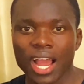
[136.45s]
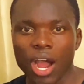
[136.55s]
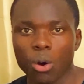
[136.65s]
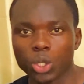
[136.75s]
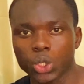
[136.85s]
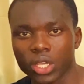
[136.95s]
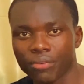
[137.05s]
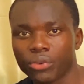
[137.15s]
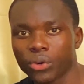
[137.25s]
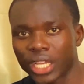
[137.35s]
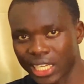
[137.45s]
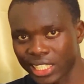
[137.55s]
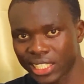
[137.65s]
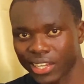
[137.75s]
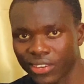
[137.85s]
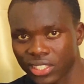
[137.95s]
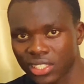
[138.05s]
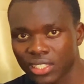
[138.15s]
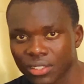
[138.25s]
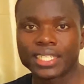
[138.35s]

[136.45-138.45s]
I'll also give you in the series.